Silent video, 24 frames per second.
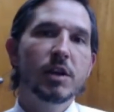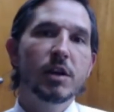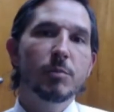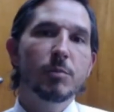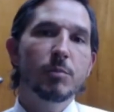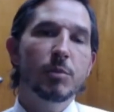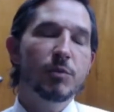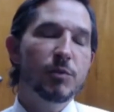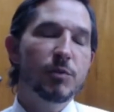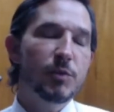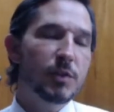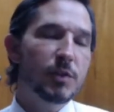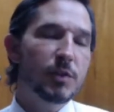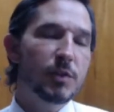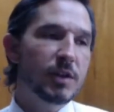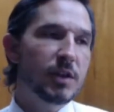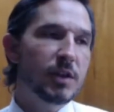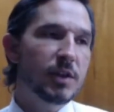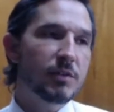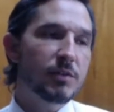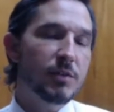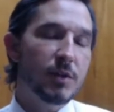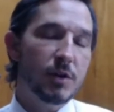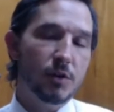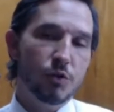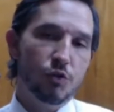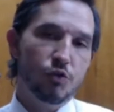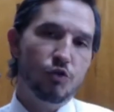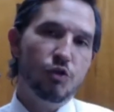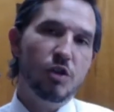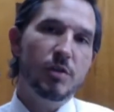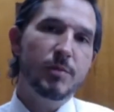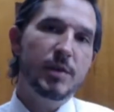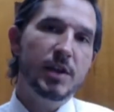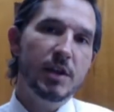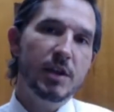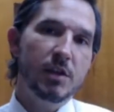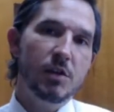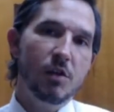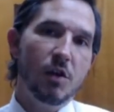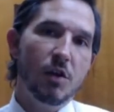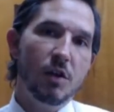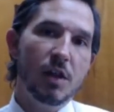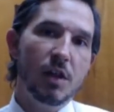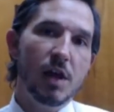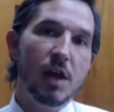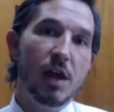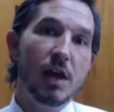But for the kids that are streaming in
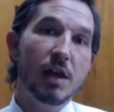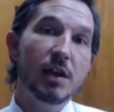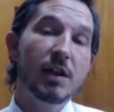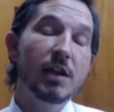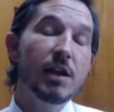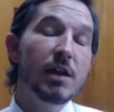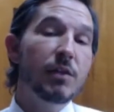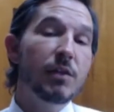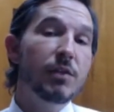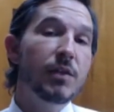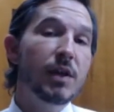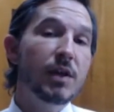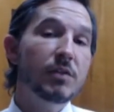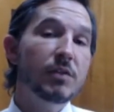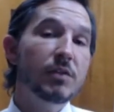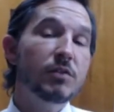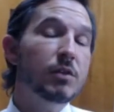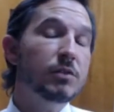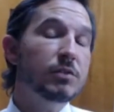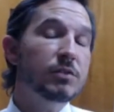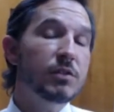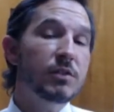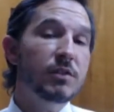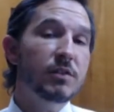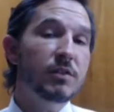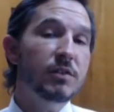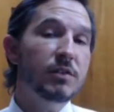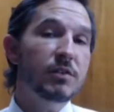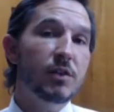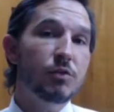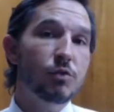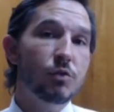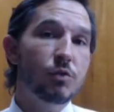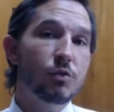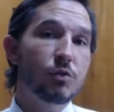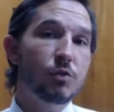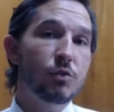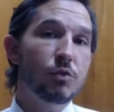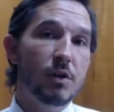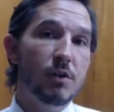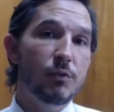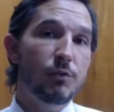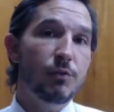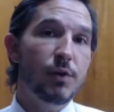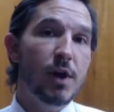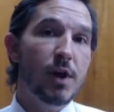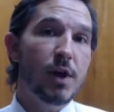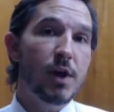online, that's also the schedule
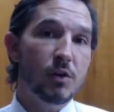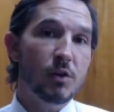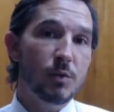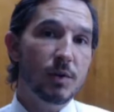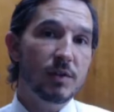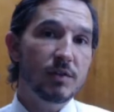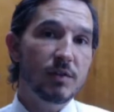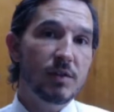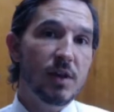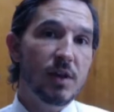they're going to follow.